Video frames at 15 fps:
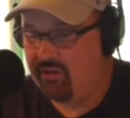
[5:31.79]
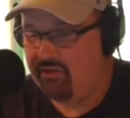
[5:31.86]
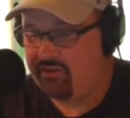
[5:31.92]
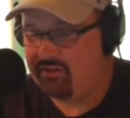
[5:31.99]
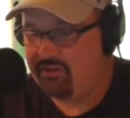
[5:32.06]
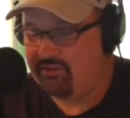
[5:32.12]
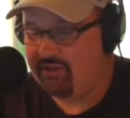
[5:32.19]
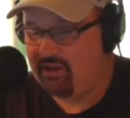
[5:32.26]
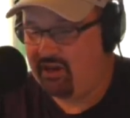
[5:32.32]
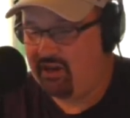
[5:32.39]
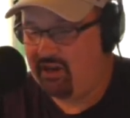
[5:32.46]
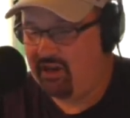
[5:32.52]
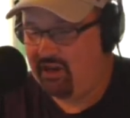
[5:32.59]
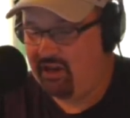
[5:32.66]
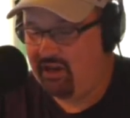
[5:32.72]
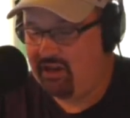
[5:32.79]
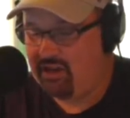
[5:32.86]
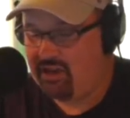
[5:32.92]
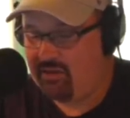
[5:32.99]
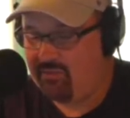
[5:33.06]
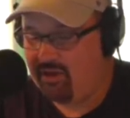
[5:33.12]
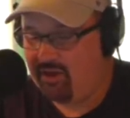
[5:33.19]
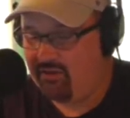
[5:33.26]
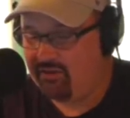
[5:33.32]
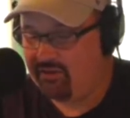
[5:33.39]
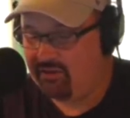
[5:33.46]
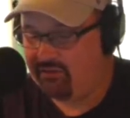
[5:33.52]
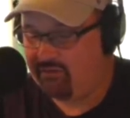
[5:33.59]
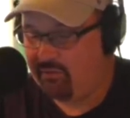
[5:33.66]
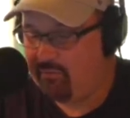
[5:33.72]
one? This is uh, an email.
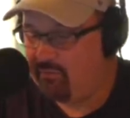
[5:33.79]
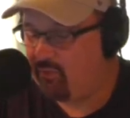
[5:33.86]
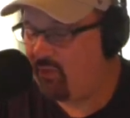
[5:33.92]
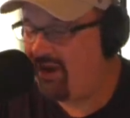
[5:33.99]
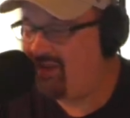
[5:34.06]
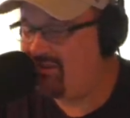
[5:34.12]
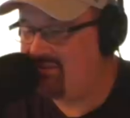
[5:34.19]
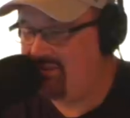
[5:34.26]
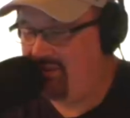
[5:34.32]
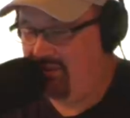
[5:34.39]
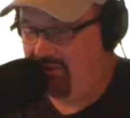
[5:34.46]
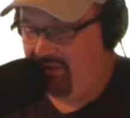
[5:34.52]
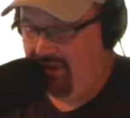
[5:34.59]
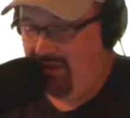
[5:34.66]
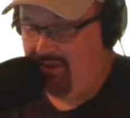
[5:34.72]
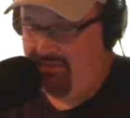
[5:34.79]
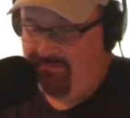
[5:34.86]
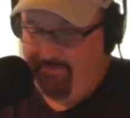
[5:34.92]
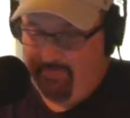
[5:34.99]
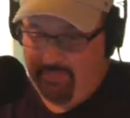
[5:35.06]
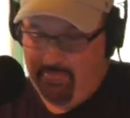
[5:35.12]
This is from Brent in Atlanta.